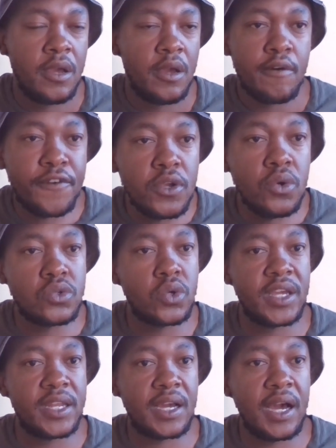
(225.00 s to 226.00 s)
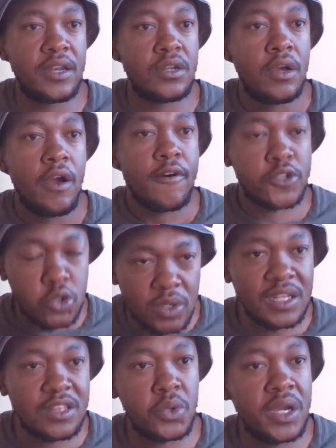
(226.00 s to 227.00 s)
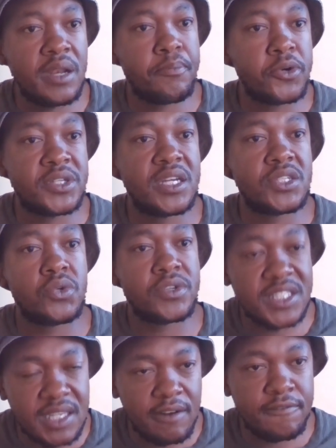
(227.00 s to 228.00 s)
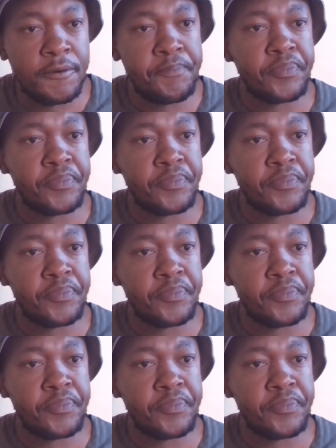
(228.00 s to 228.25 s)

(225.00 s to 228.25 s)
for you to get a gun so that you can protect yourself